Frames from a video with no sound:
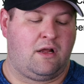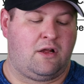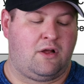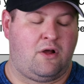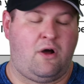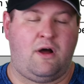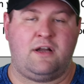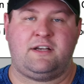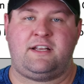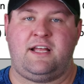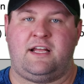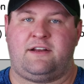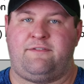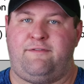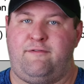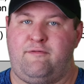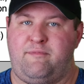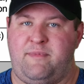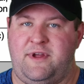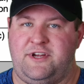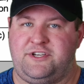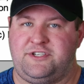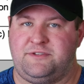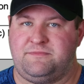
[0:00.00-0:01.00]
Contact
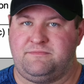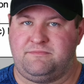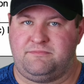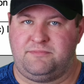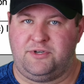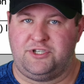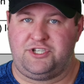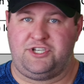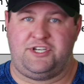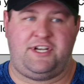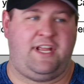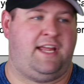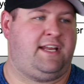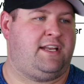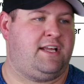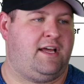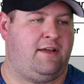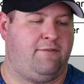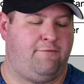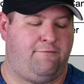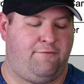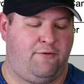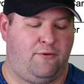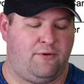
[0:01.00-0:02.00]
information, put your
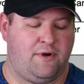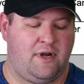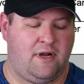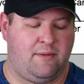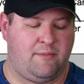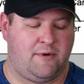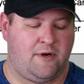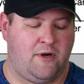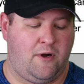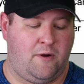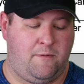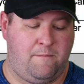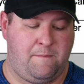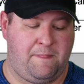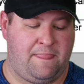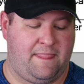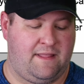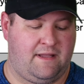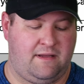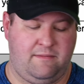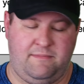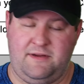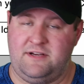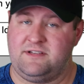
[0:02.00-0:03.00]
daytime phone number,
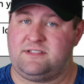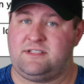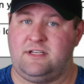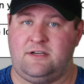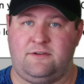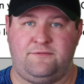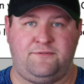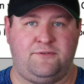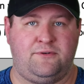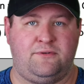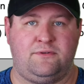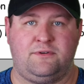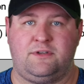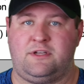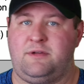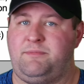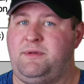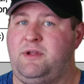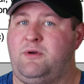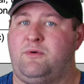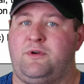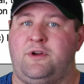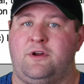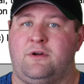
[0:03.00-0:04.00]
could be your cell phone,
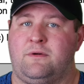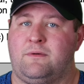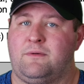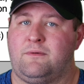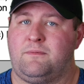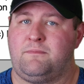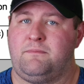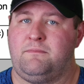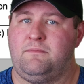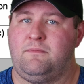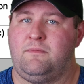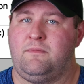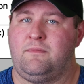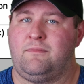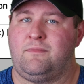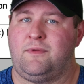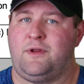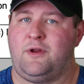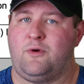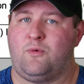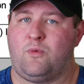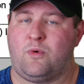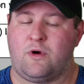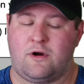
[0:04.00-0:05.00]
could be your
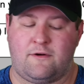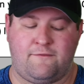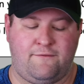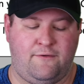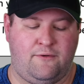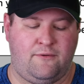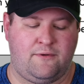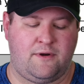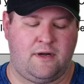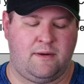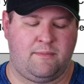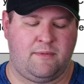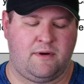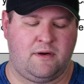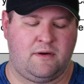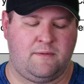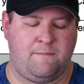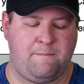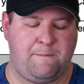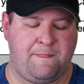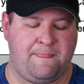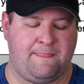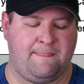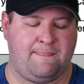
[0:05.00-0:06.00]
work phone
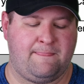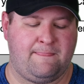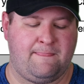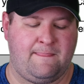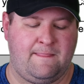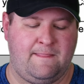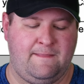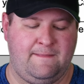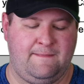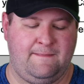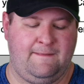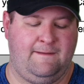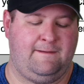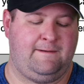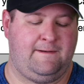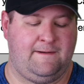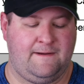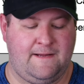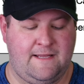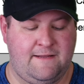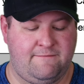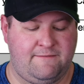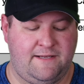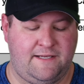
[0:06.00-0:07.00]
number, then
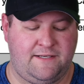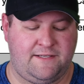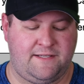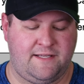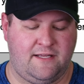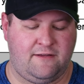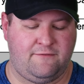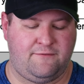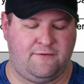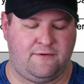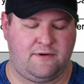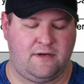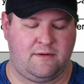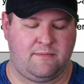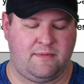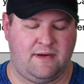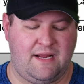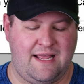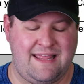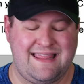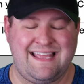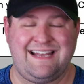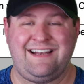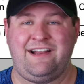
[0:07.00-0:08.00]
your evening telephone
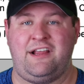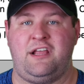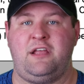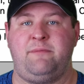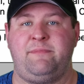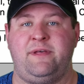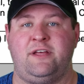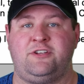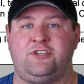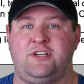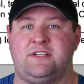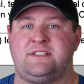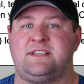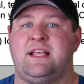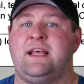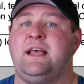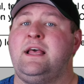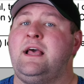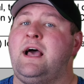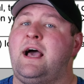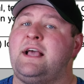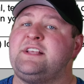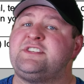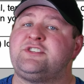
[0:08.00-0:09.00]
number, and then your email address.
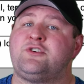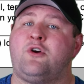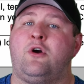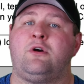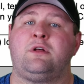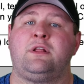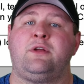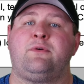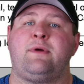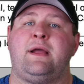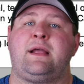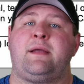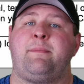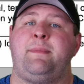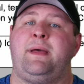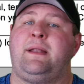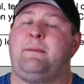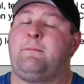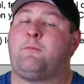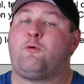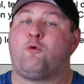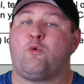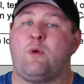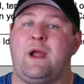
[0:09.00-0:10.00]
I strongly
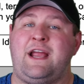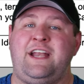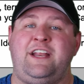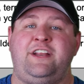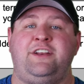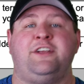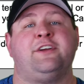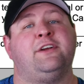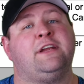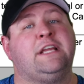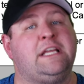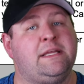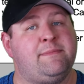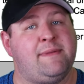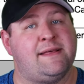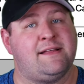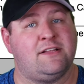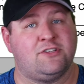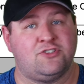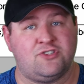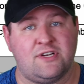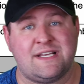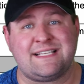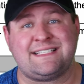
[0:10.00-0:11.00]
recommend writing your
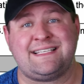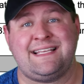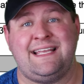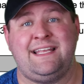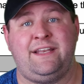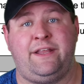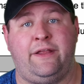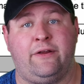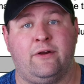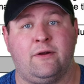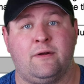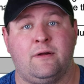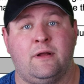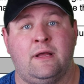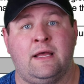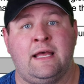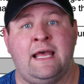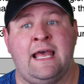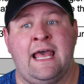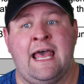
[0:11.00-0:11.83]
email address in here.